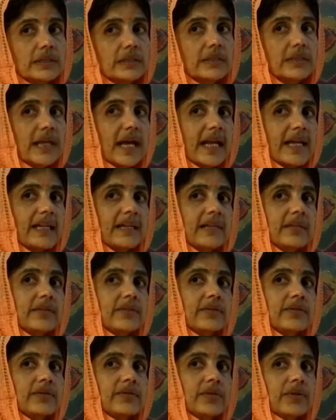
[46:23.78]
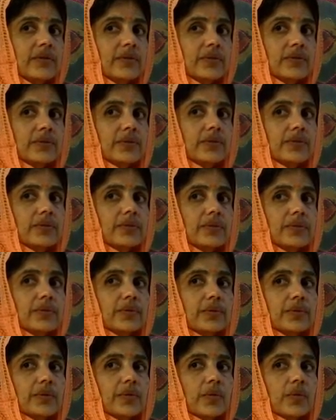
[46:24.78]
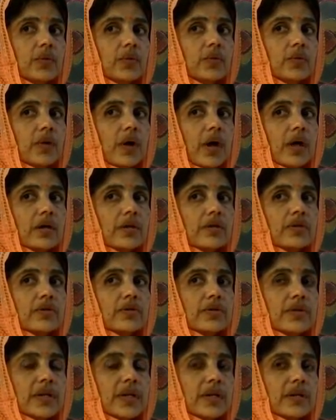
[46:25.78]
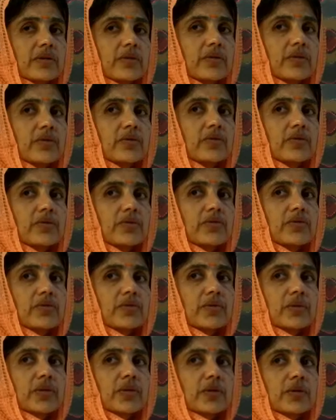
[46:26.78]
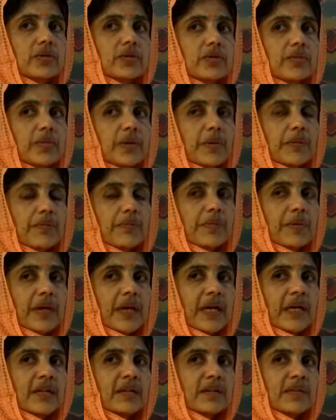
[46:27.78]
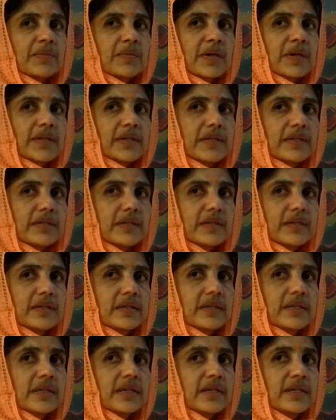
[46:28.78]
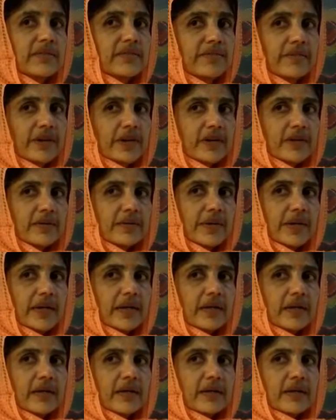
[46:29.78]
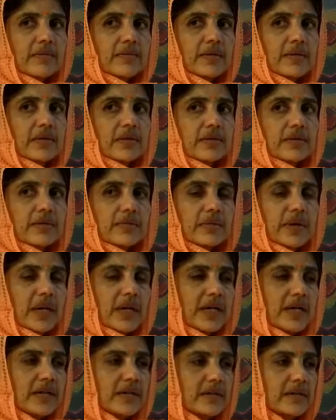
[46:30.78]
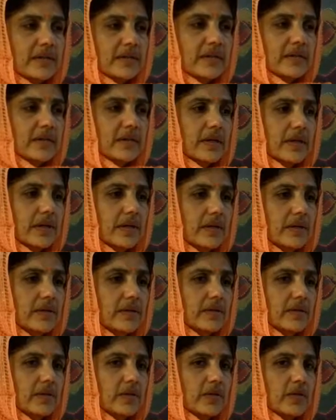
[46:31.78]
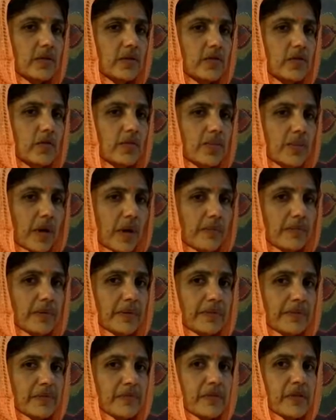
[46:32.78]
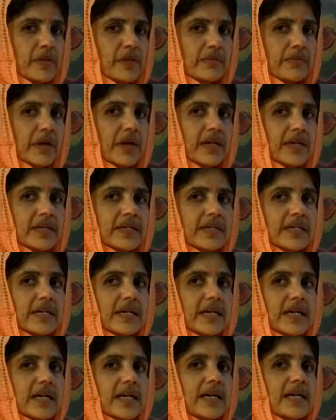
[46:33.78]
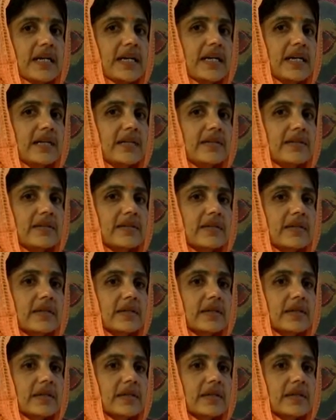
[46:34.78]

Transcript: tells you what you need to do to prepare the mind in a different way because the mind you know the two problems with the mind is